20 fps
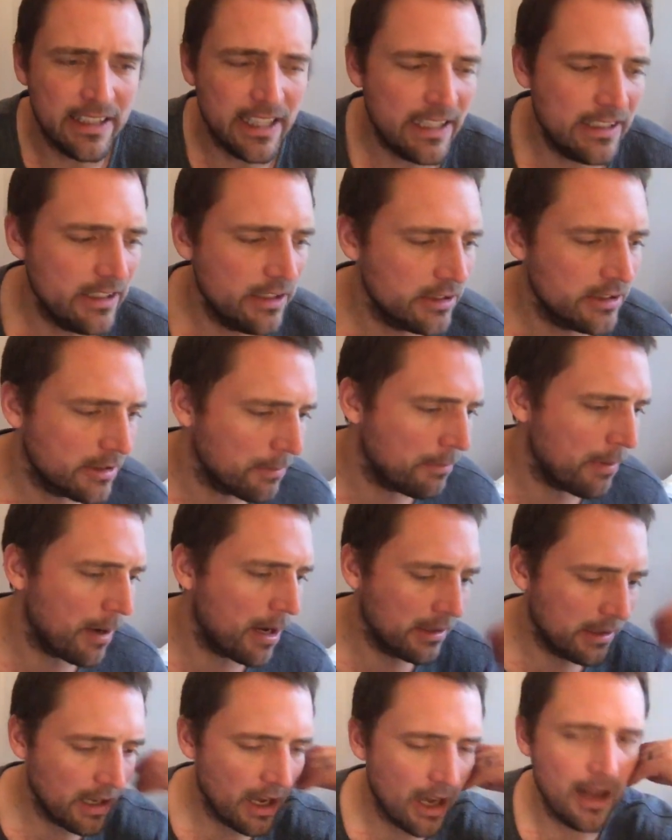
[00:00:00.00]
that used to
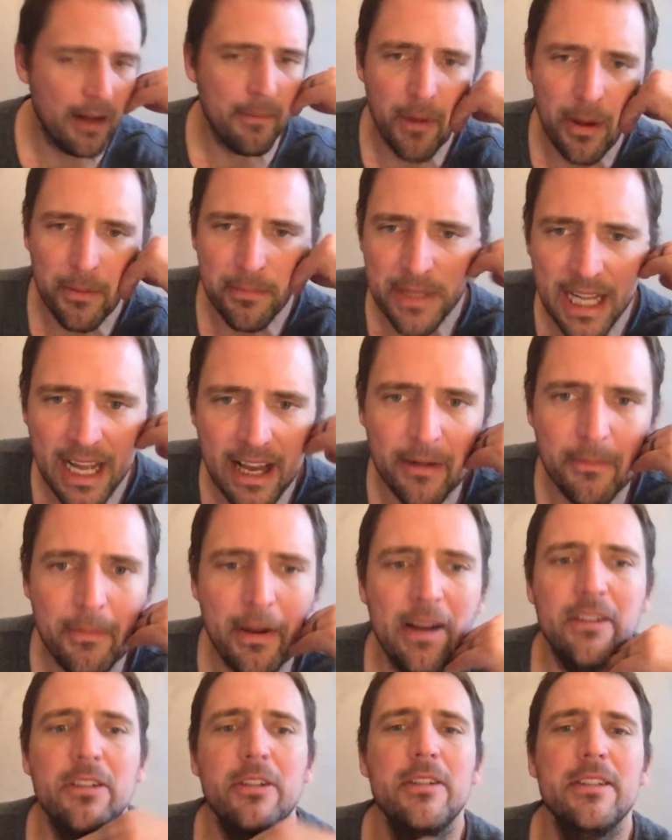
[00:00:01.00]
bug uh, bum me out
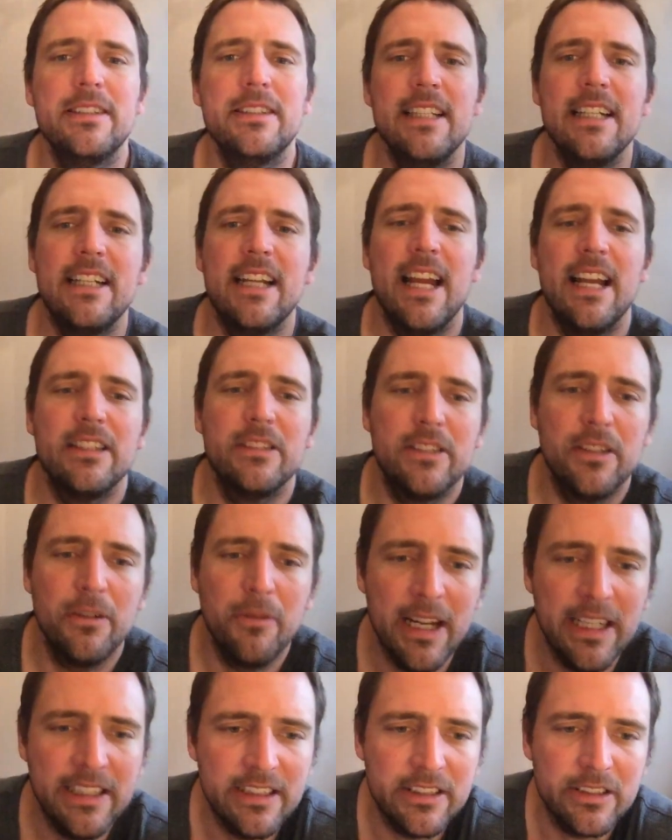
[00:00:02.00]
about Louis C.K. is the
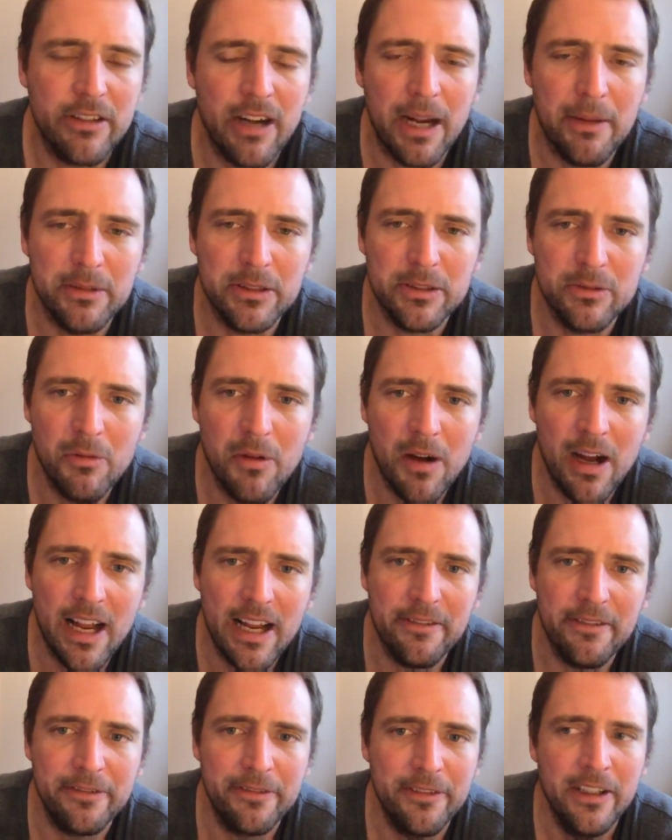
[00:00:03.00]
way he described his
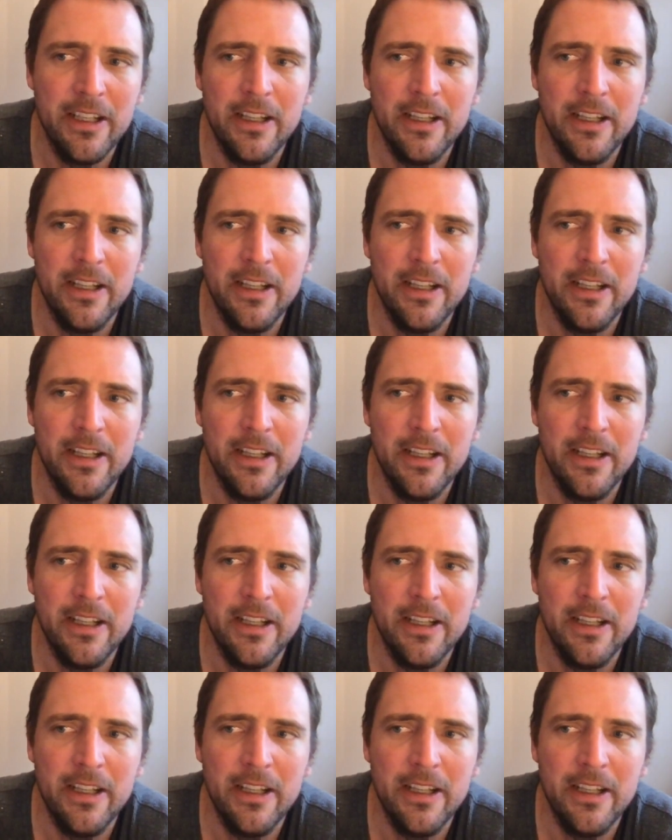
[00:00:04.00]
wife,